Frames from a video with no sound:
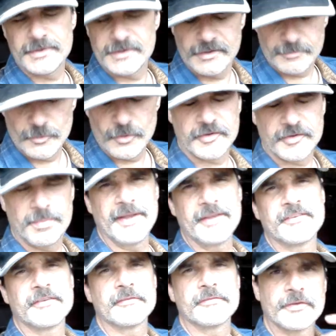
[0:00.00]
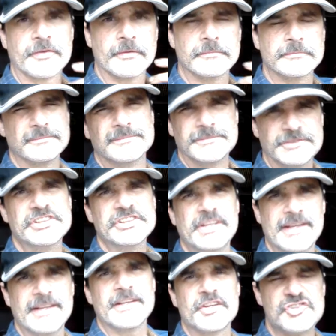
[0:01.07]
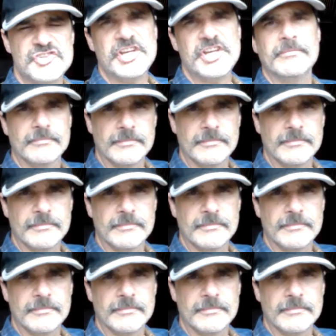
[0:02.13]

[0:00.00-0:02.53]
but they're more expensive. So get a cheap